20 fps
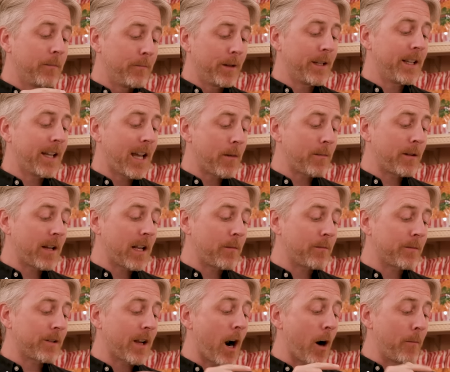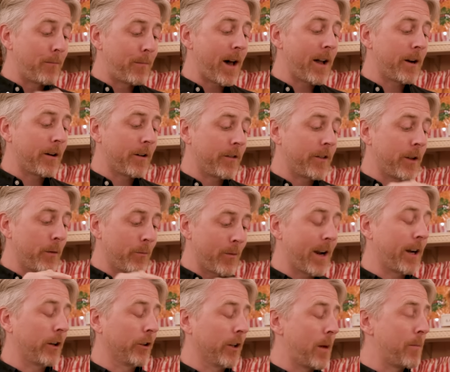mini M&Ms are better than
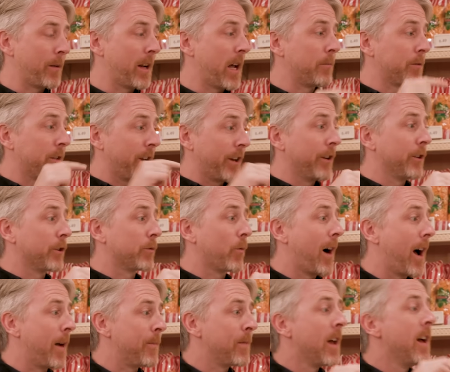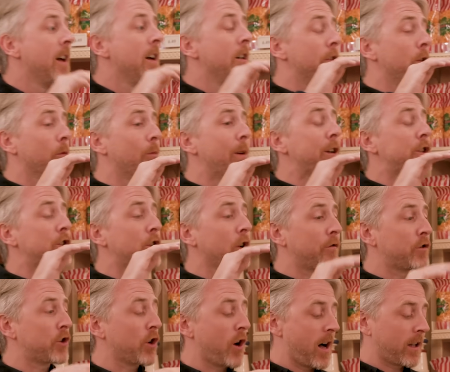regular M&Ms, and here's why. The ratio
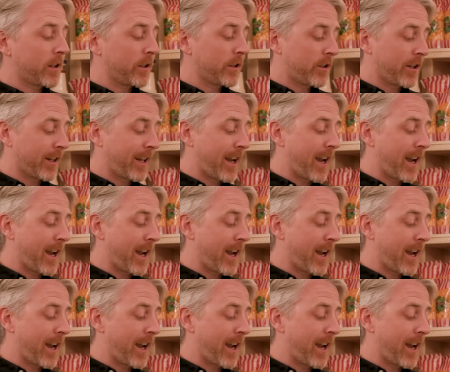of chocolate to